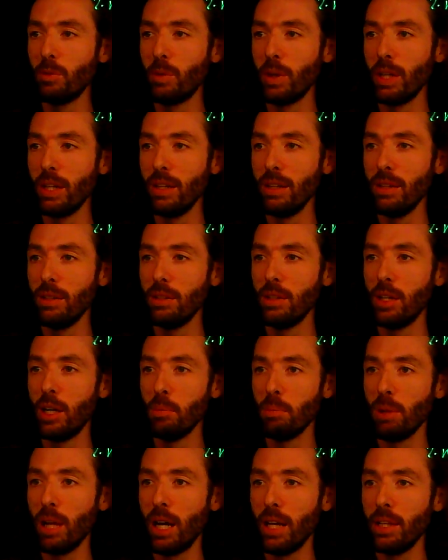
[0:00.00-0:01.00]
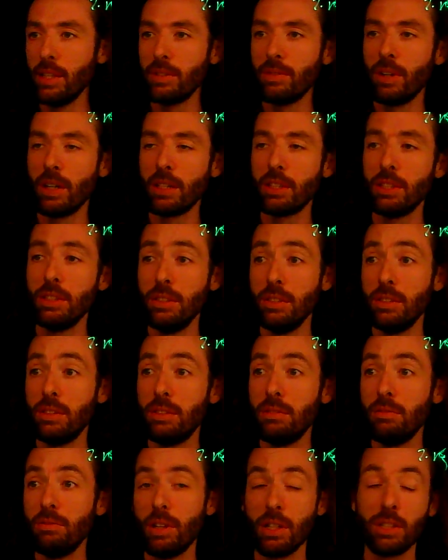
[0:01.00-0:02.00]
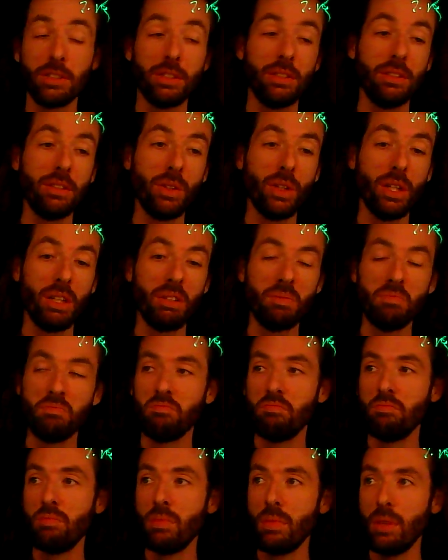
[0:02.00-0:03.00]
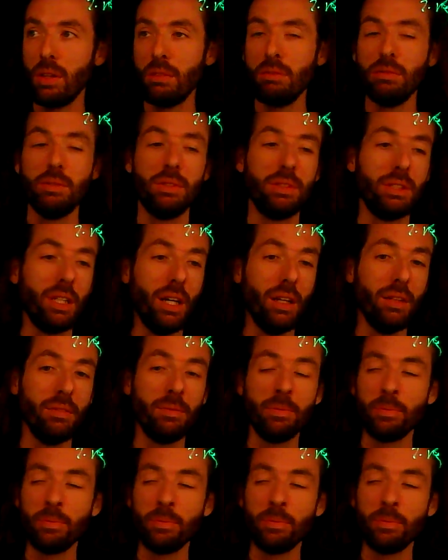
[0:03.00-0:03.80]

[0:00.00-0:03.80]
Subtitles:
we apply this function to it. Done.